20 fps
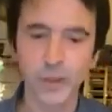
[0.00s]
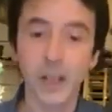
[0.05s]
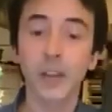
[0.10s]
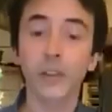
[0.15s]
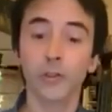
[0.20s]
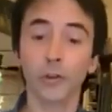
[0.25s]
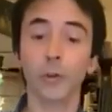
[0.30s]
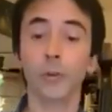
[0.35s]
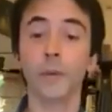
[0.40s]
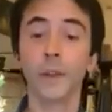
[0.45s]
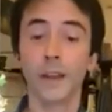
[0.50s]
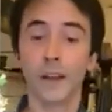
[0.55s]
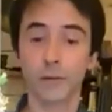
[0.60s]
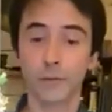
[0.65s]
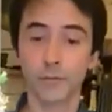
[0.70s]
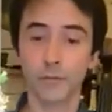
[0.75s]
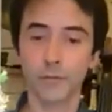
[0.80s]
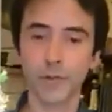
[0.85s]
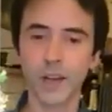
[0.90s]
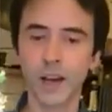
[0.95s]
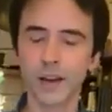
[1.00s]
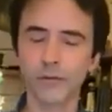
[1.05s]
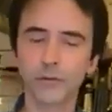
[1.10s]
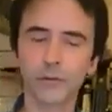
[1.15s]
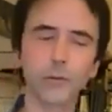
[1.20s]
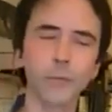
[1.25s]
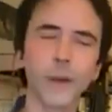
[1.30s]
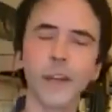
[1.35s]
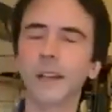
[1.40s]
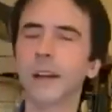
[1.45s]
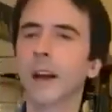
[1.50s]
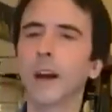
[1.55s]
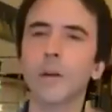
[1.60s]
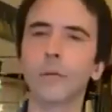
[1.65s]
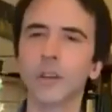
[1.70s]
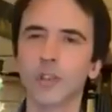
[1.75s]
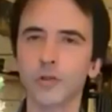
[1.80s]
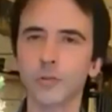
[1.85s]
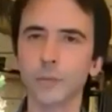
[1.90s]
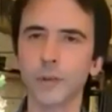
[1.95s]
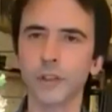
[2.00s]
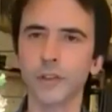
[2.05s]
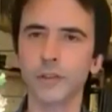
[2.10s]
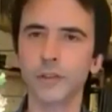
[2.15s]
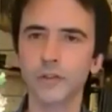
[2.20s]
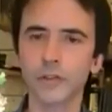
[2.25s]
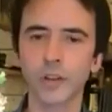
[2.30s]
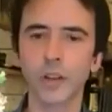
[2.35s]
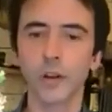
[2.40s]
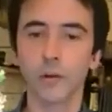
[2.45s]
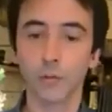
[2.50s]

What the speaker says: So we have to make arrangements